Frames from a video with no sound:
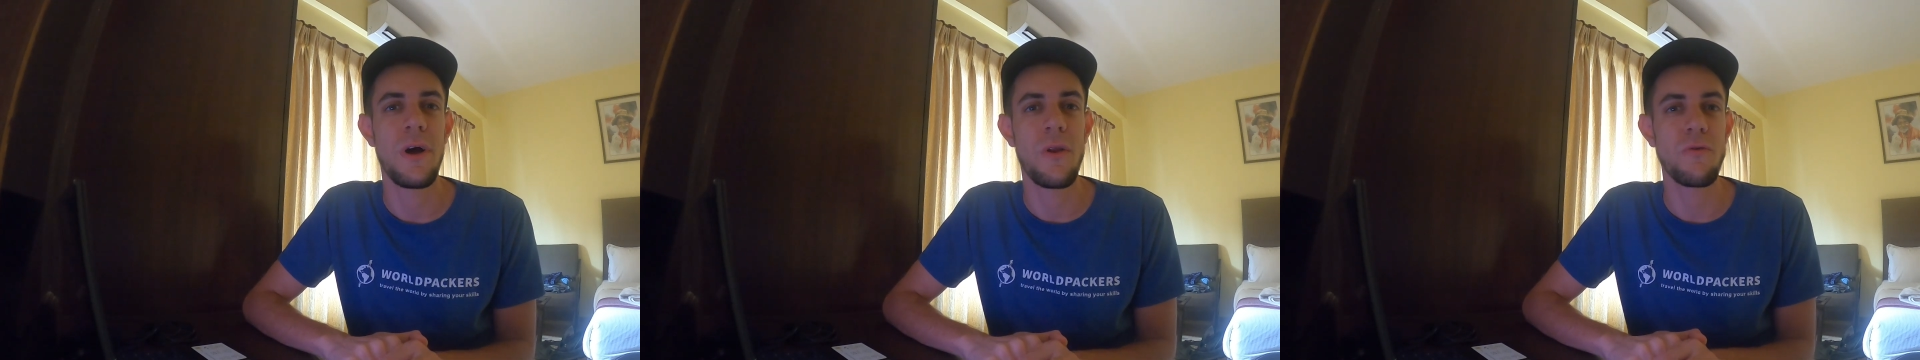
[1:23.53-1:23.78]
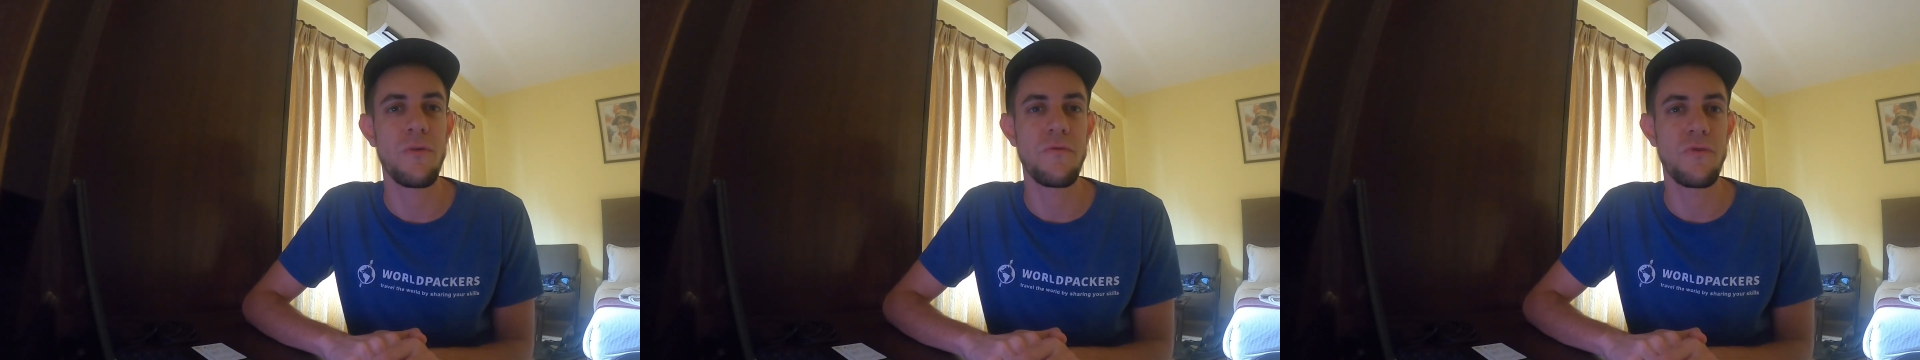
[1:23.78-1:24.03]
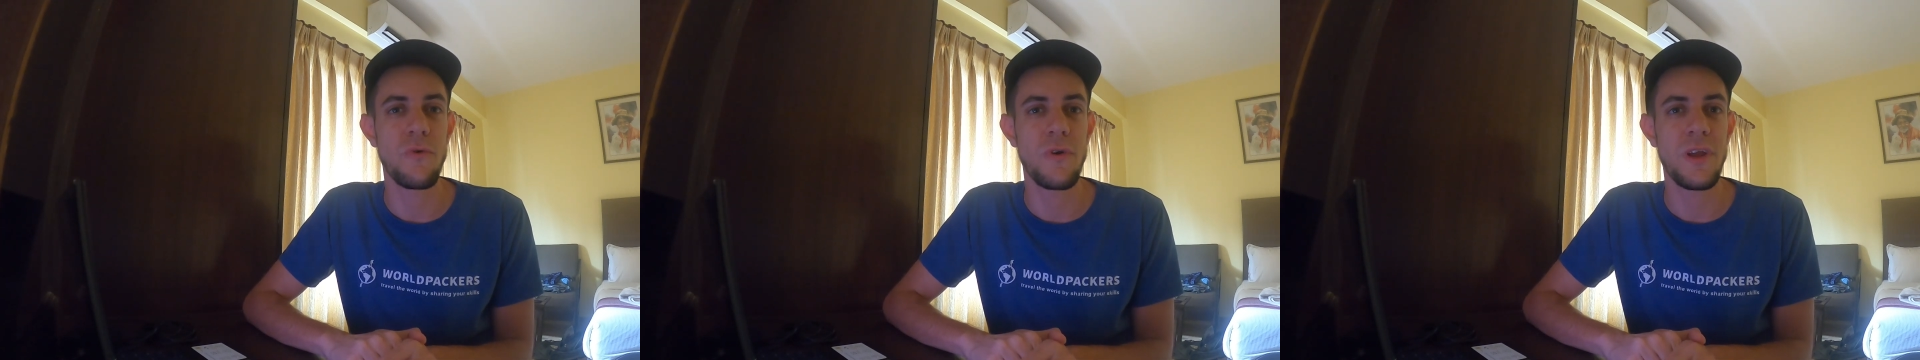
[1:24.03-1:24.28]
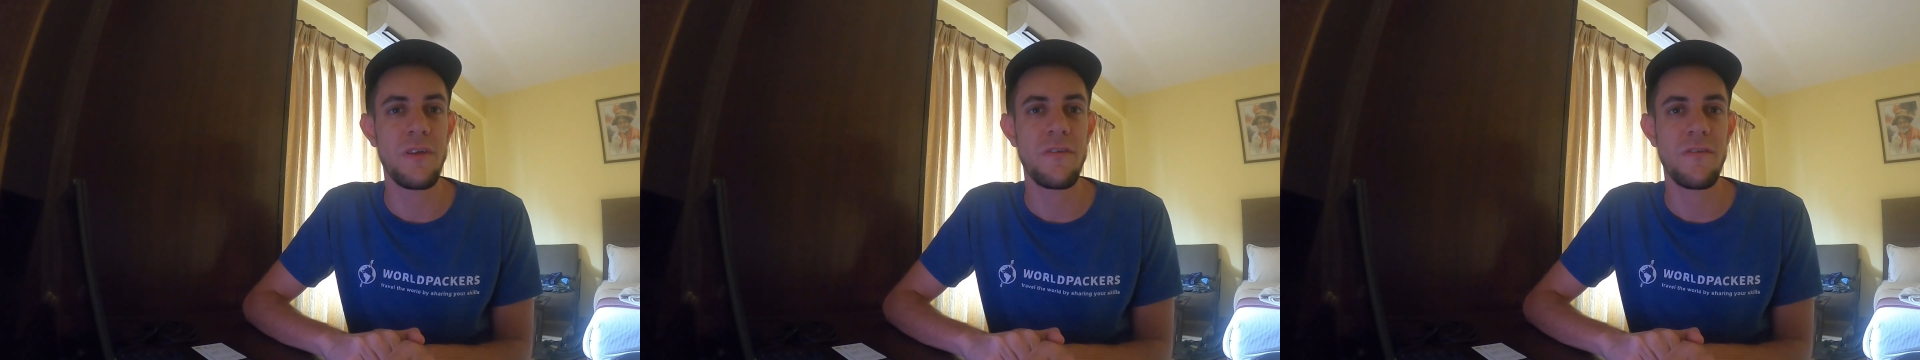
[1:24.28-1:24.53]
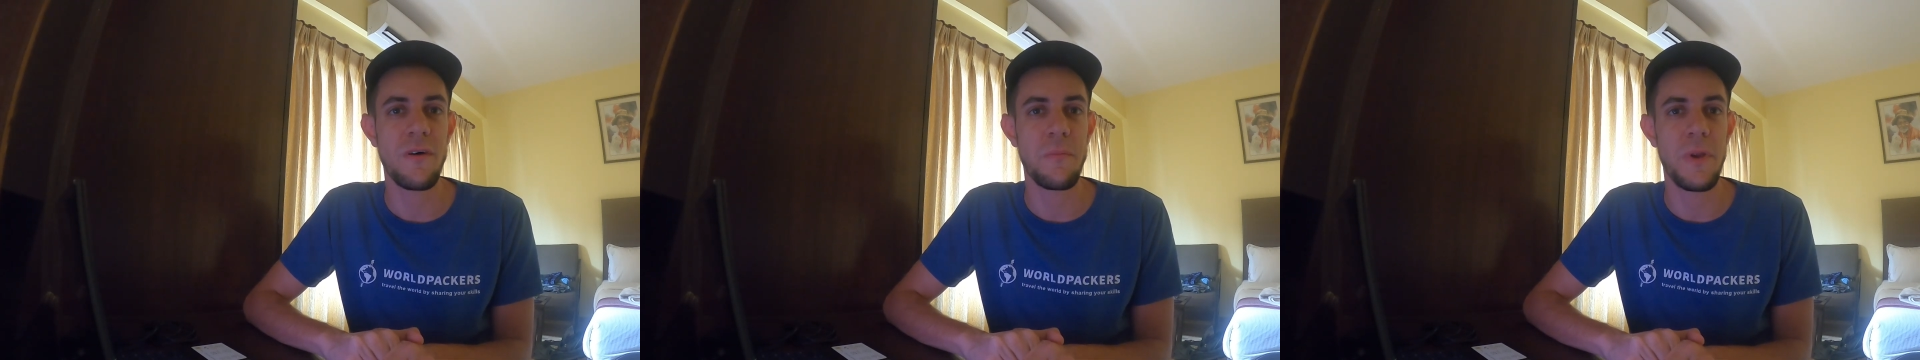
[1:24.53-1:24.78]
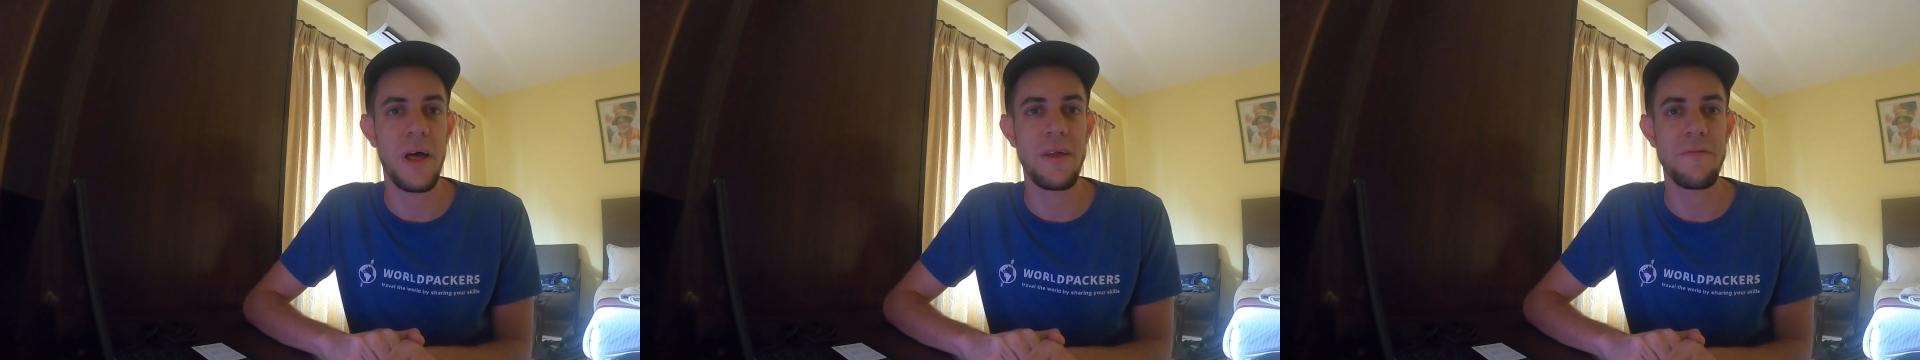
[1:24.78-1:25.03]
A lot of tourists
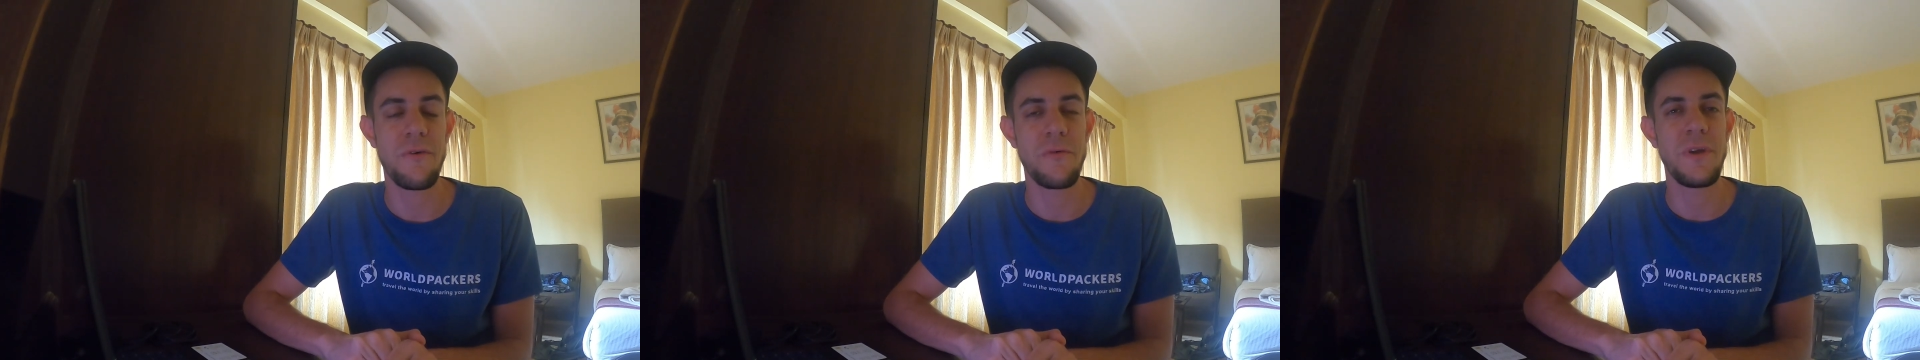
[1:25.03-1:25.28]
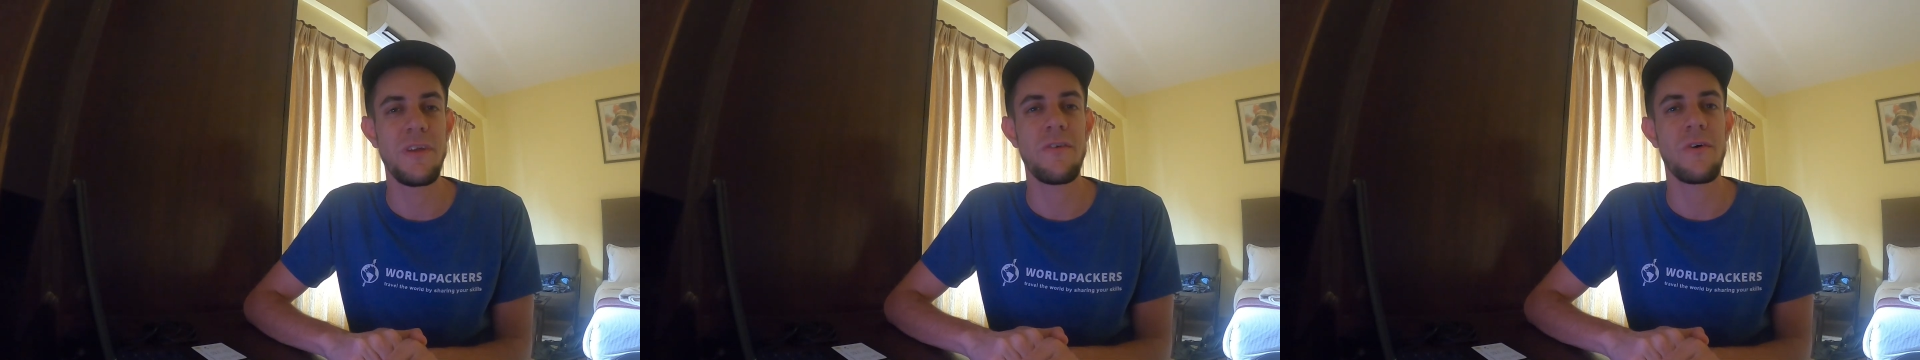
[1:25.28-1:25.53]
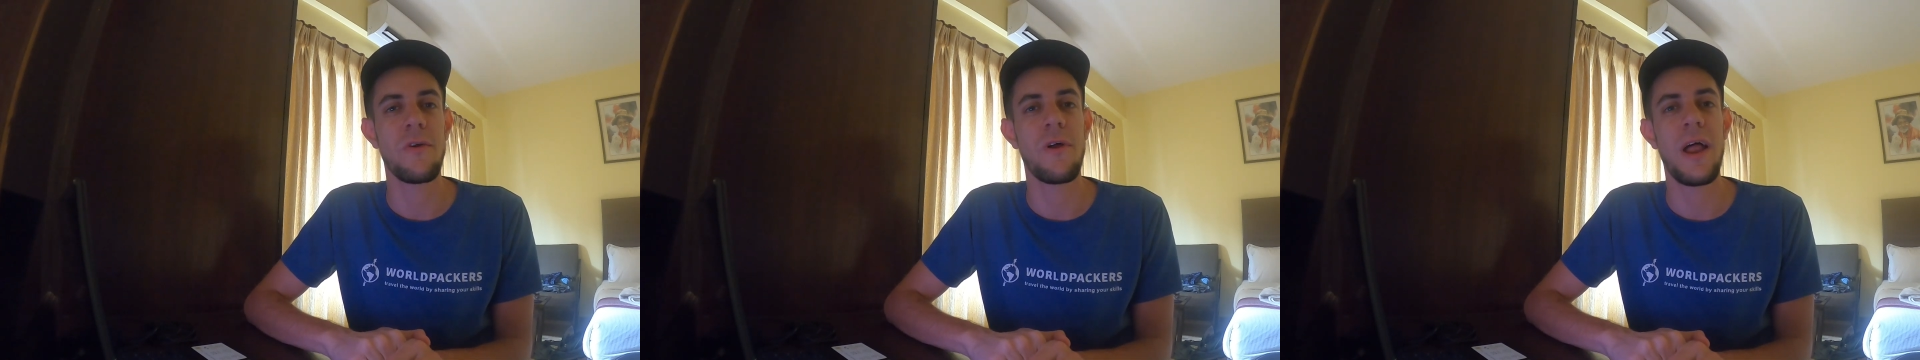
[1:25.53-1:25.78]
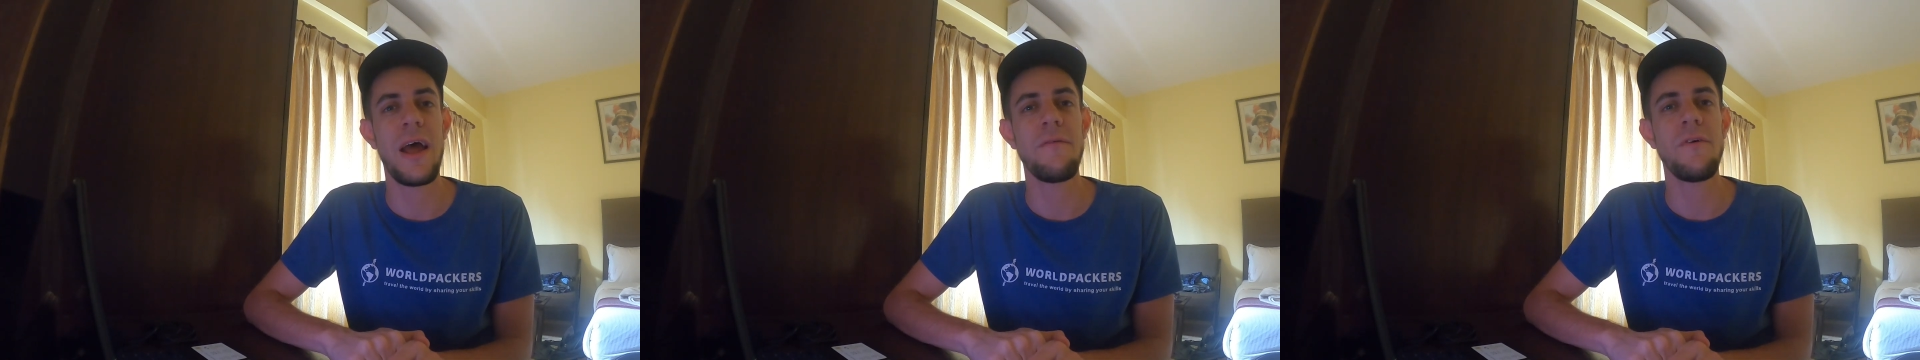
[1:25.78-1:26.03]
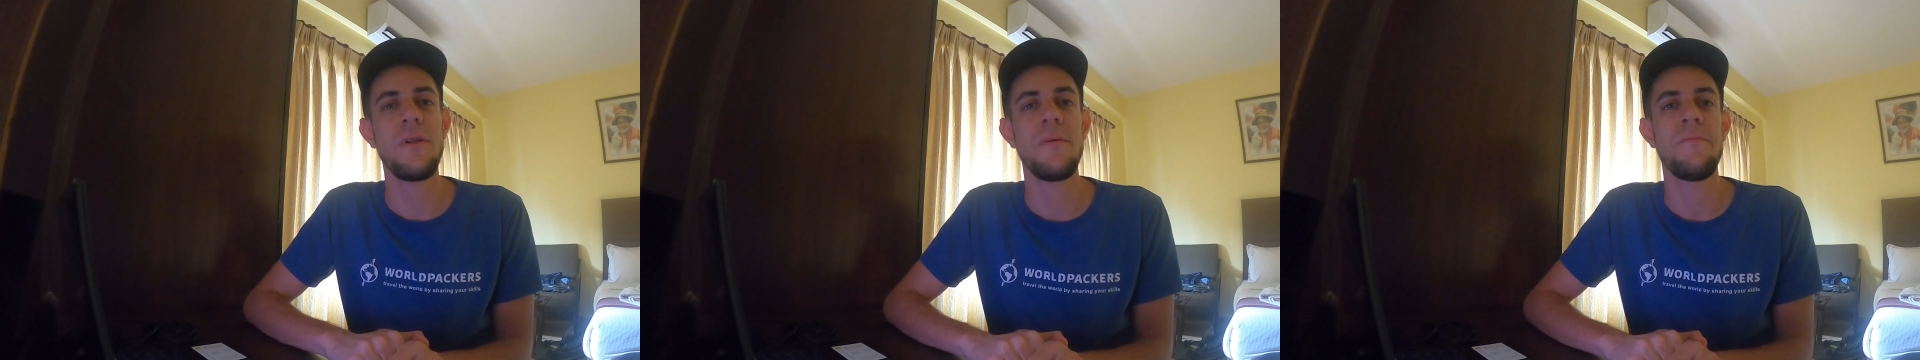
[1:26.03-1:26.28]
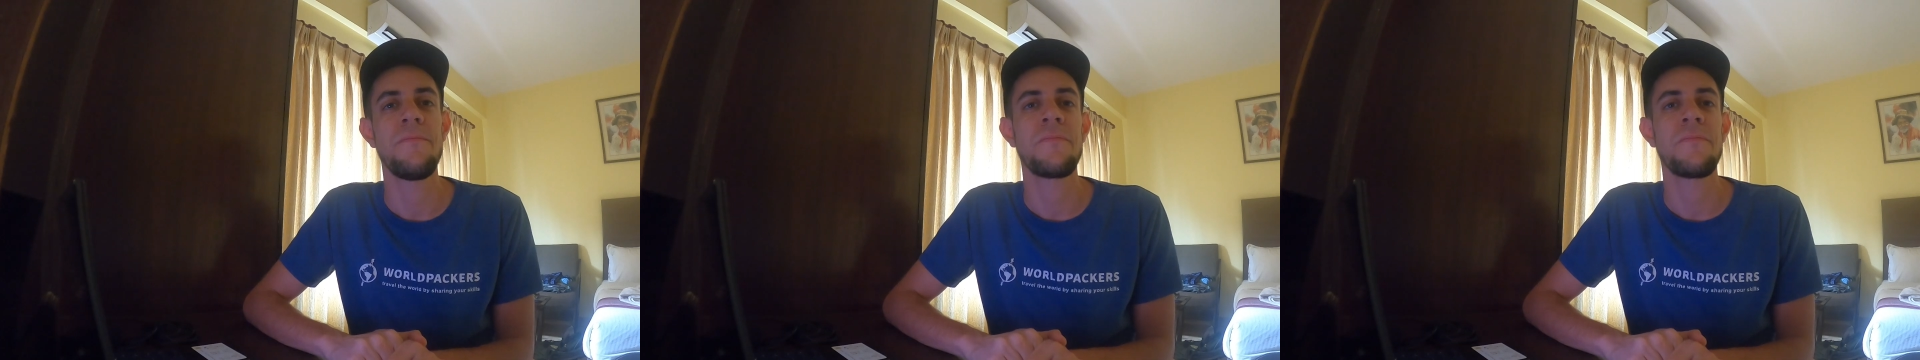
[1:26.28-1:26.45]
apply for visa on arrival.